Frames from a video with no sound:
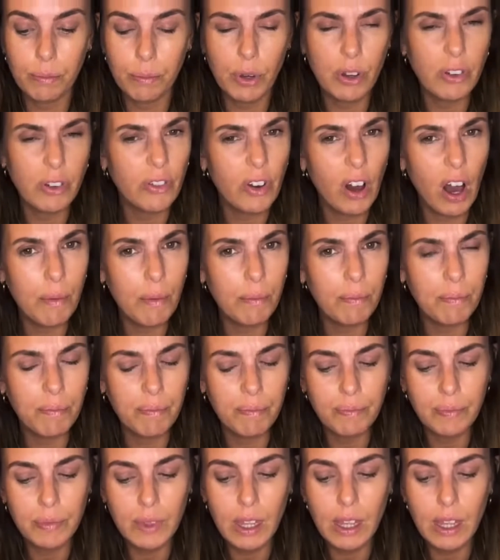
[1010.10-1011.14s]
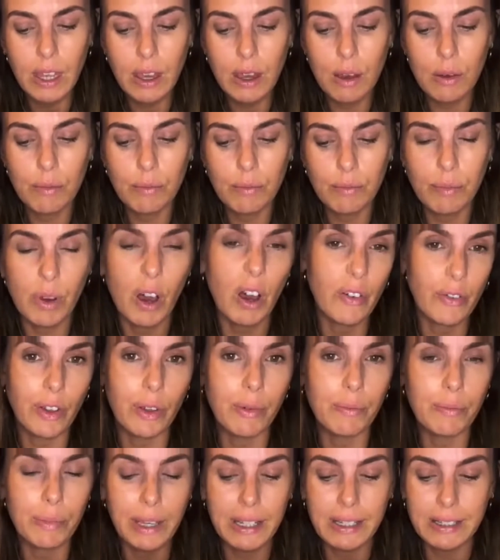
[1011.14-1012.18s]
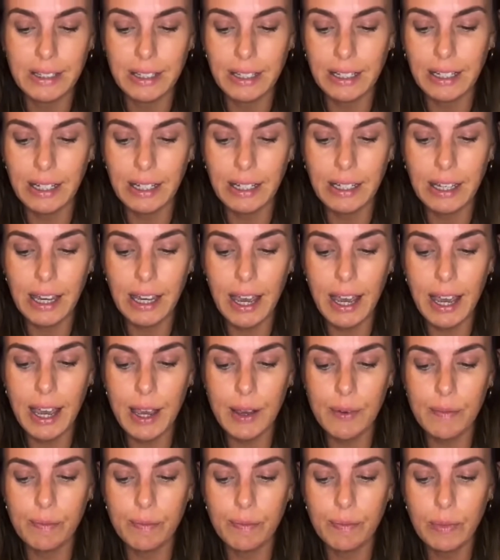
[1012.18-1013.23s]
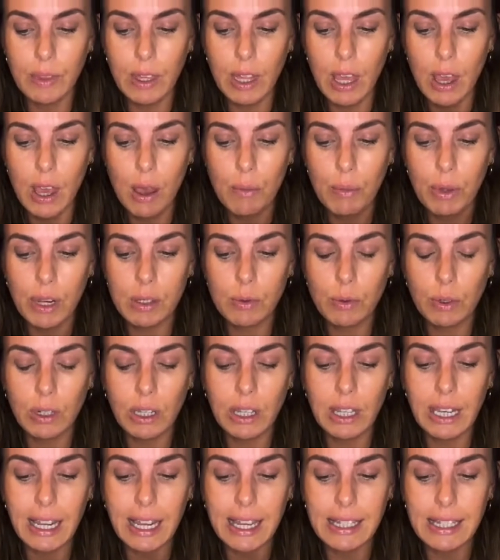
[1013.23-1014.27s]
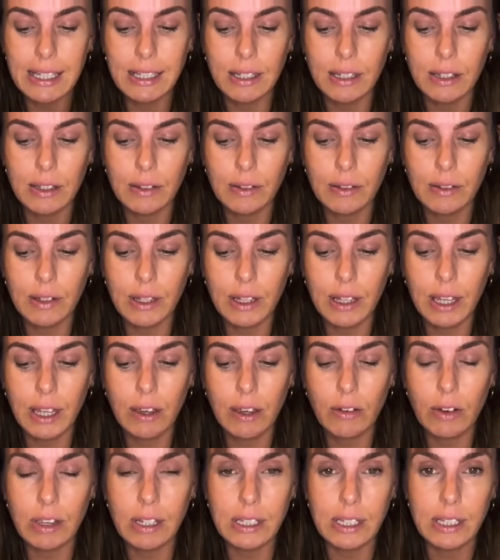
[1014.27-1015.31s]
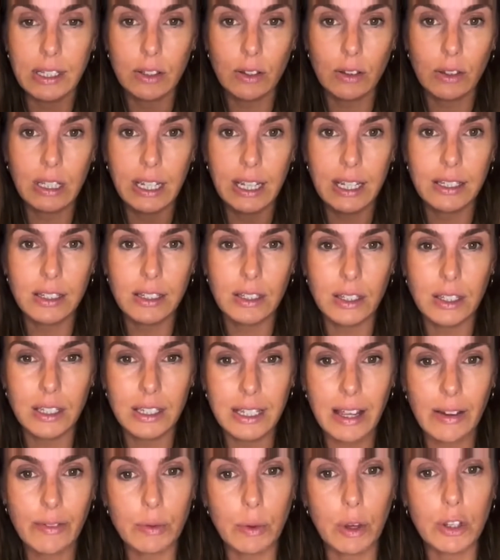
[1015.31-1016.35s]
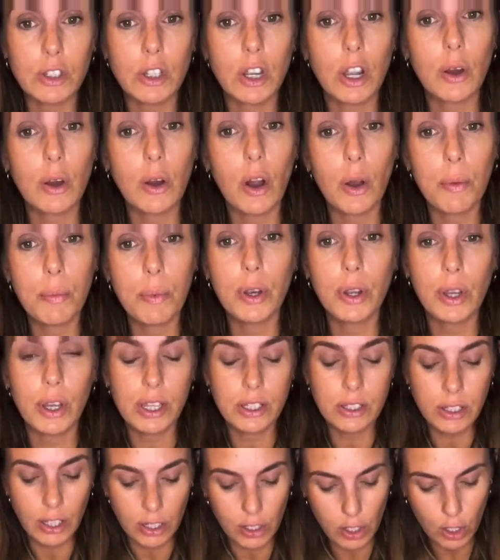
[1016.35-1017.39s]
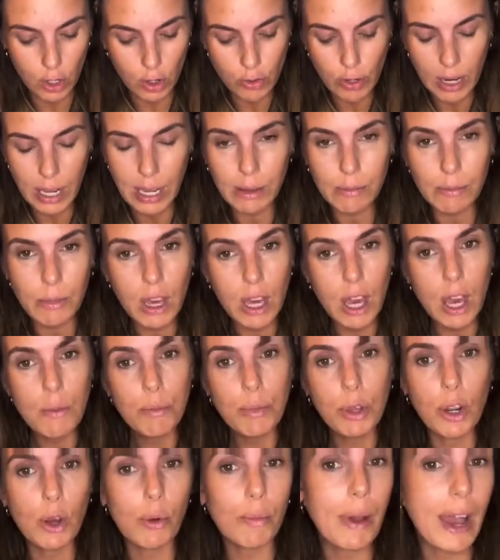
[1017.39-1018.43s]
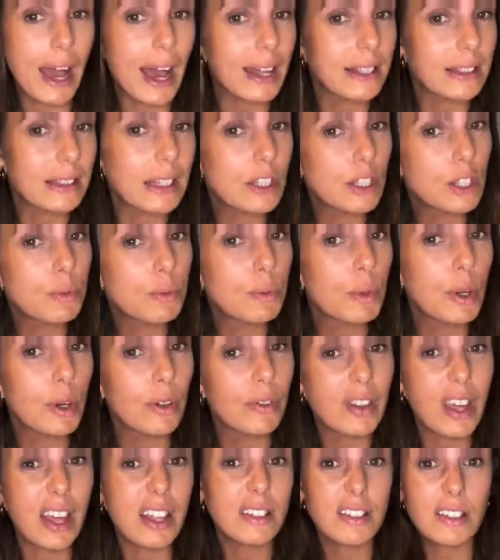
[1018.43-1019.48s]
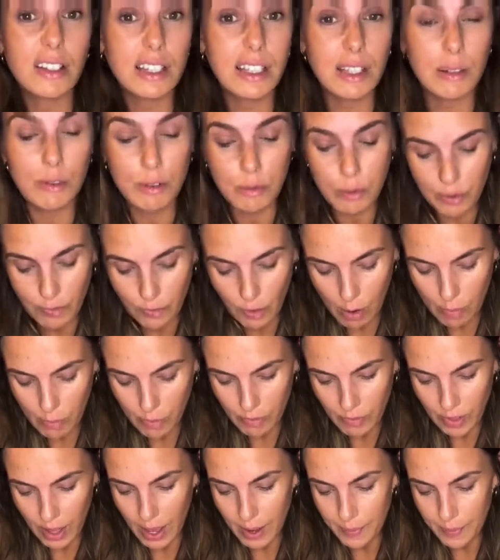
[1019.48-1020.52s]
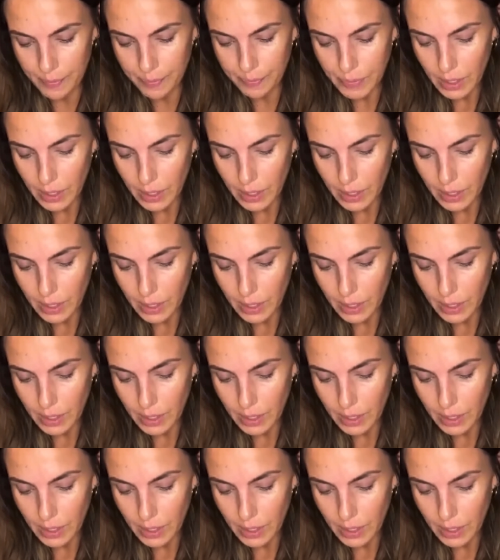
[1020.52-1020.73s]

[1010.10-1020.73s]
parfum, perfume basically. Um, but it's one of the later ingredients on the list, so it doesn't have as much. I, I, put it, it's like a cream, put it on my hands and then just put it on the ends, and I seem to be fine with that.